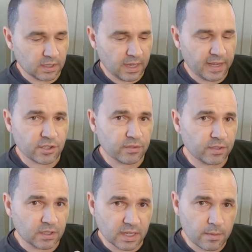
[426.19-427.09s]
the edge of
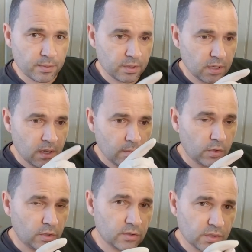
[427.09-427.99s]
the tape
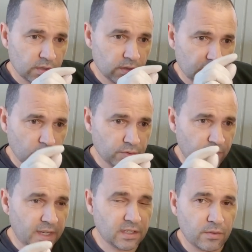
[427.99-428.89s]
because those
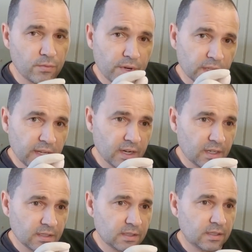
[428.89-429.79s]
threads are really
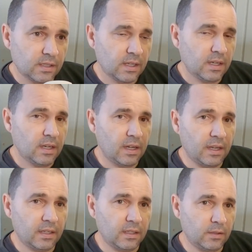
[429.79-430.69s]
hard
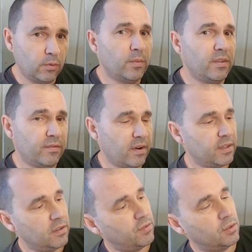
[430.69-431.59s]
and it will be
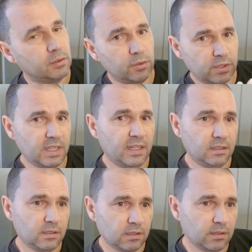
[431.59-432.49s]
very difficult to
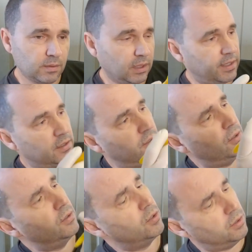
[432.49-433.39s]
sand later
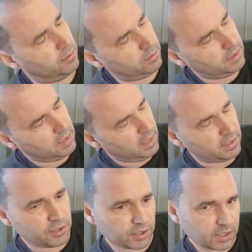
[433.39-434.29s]
on. So
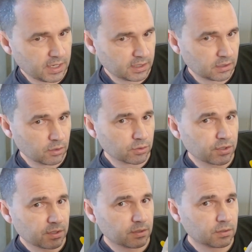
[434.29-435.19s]
I just cut
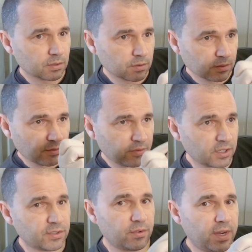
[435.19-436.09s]
those, the
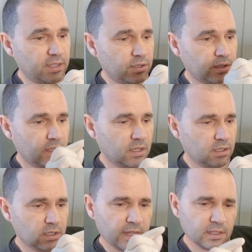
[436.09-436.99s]
first threads,
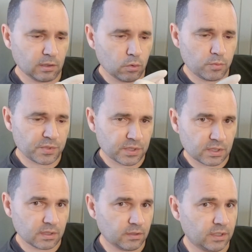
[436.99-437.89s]
it's like loops
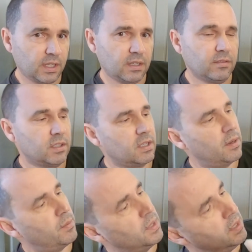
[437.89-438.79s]
on the end of the tape.